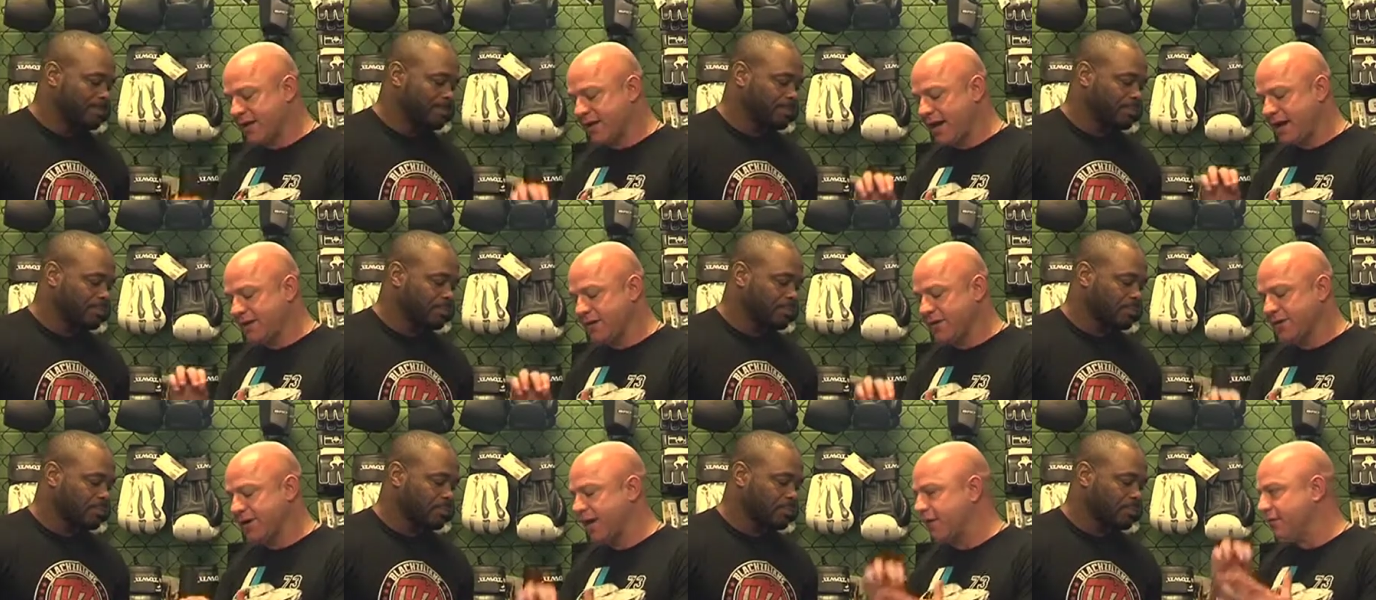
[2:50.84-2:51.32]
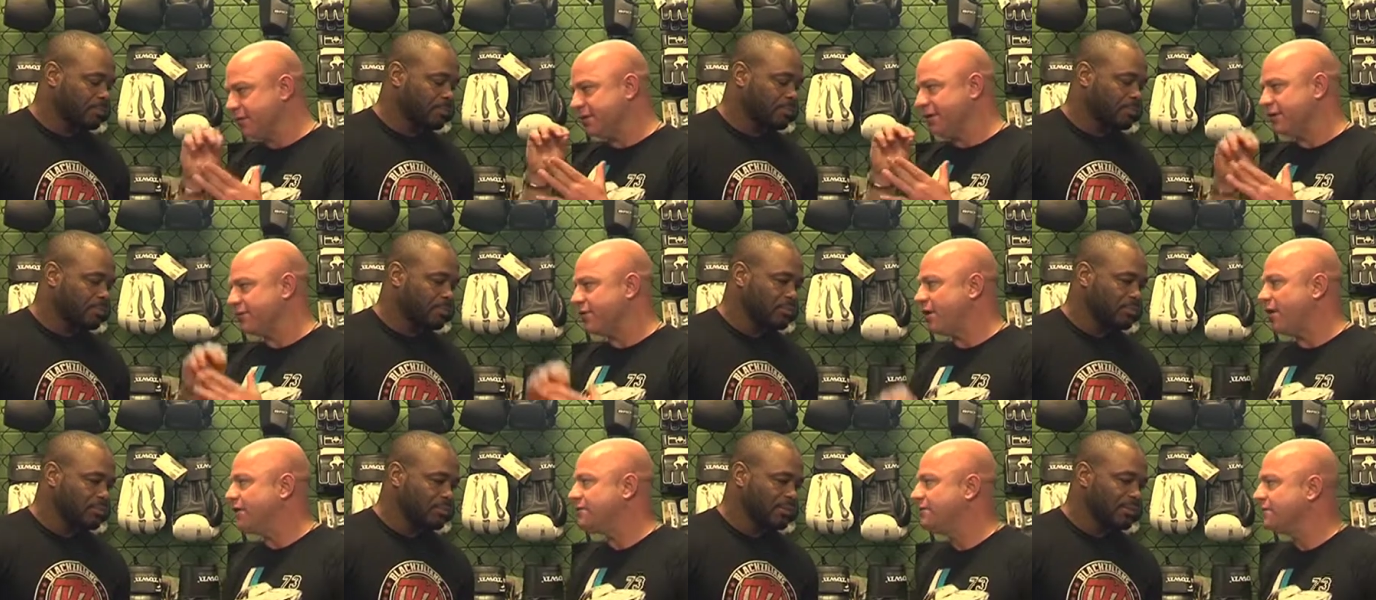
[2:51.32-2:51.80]
Speaker 1: car do you currently
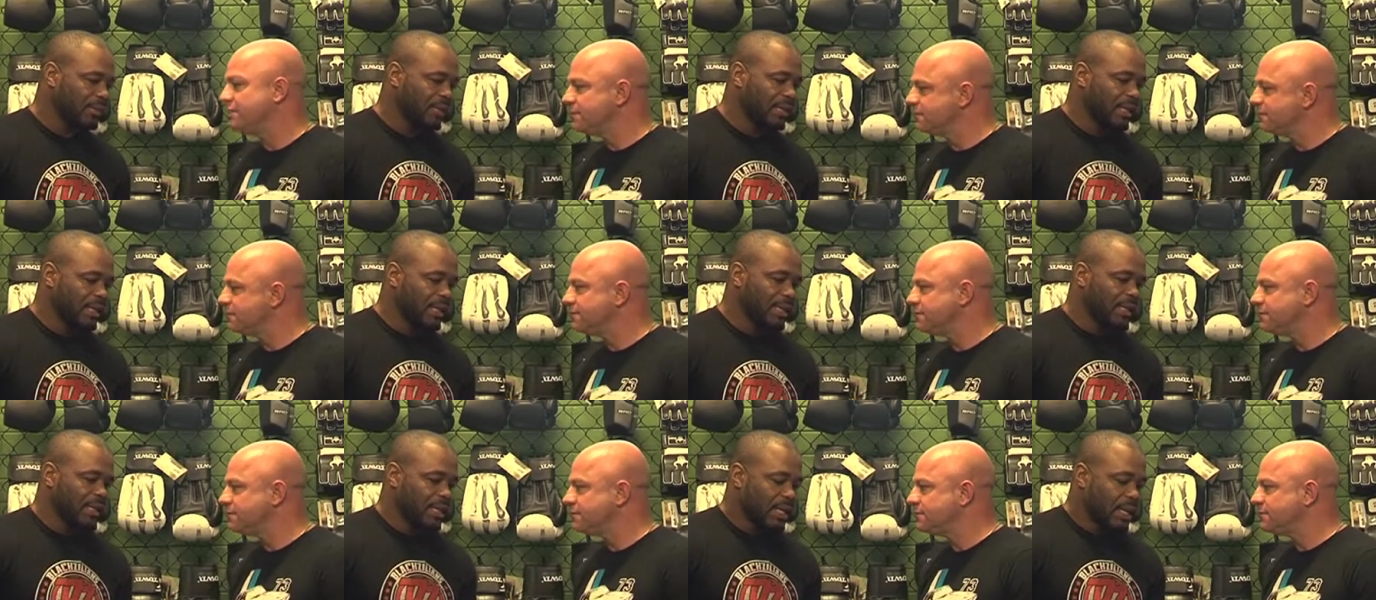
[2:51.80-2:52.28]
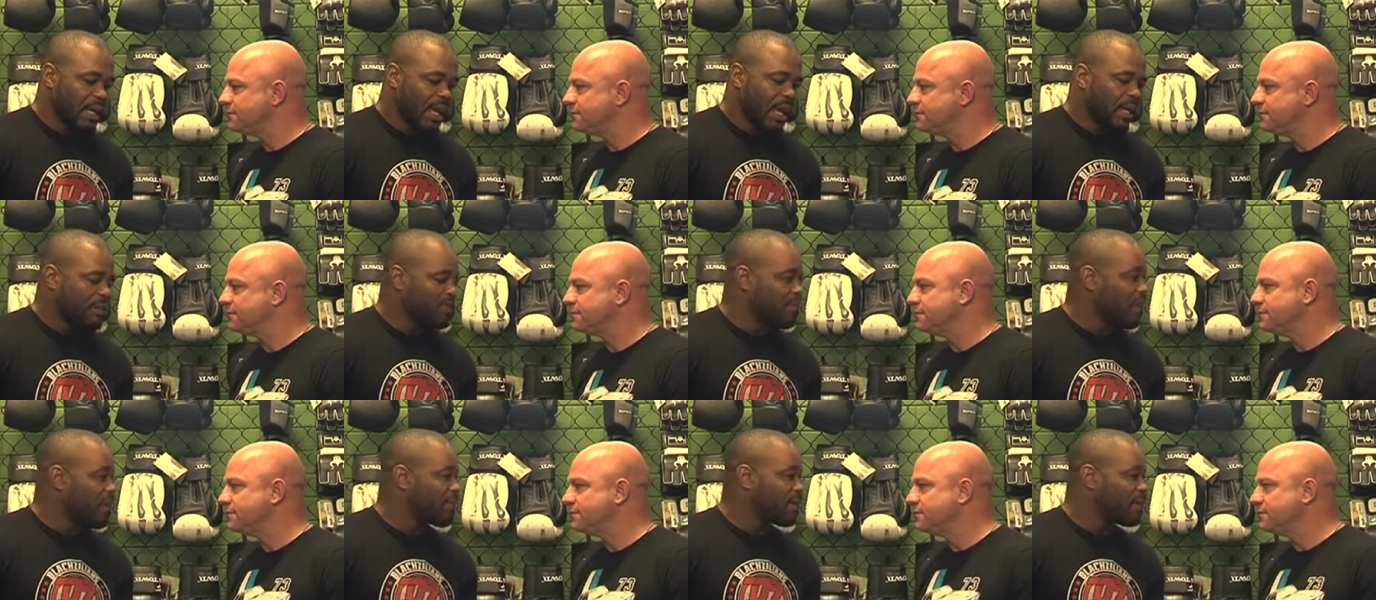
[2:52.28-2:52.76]
drive? I
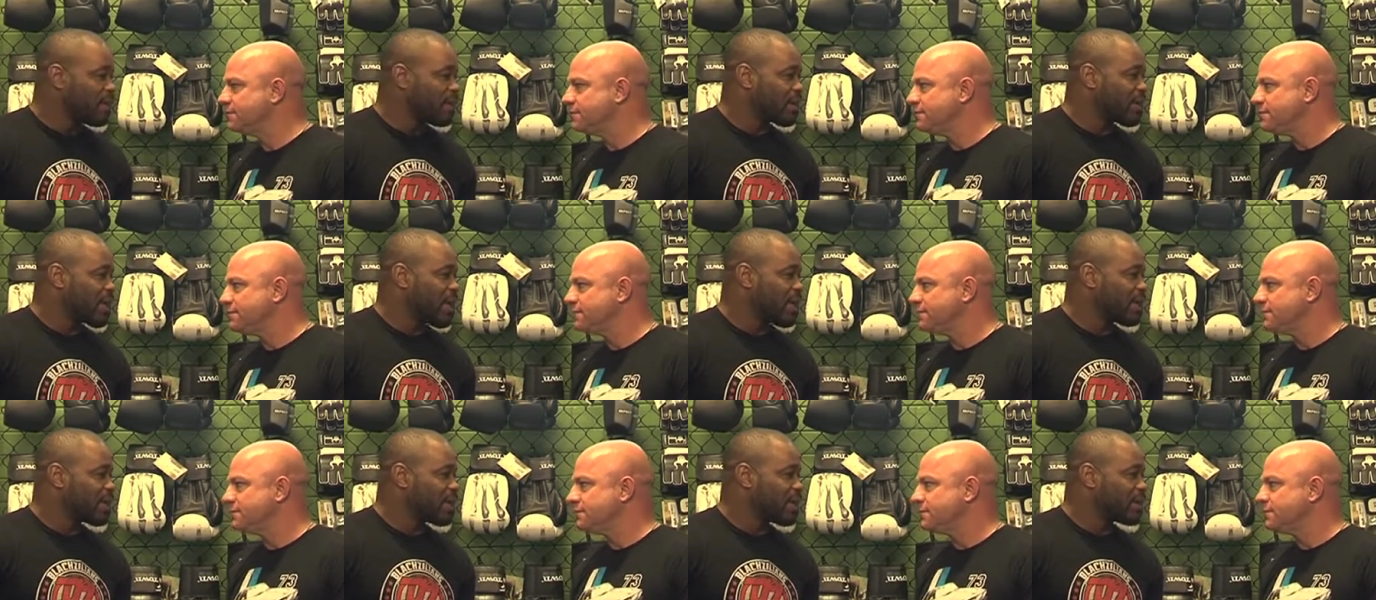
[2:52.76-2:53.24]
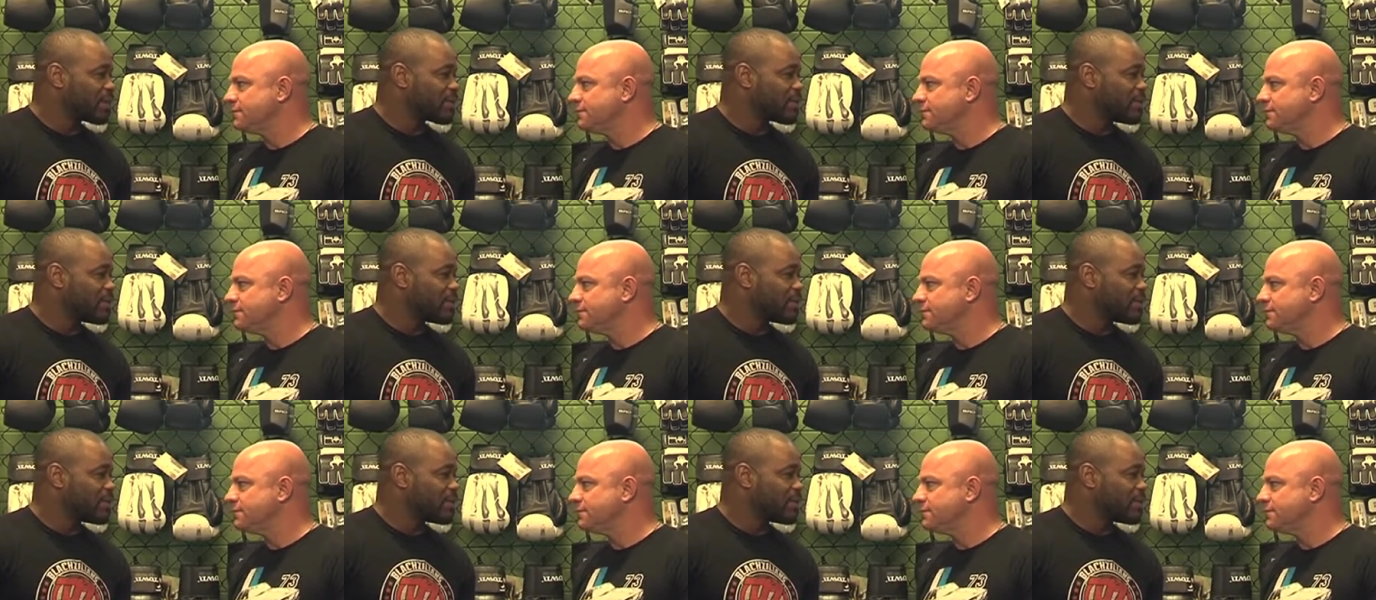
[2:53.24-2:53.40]
drive a Cadillac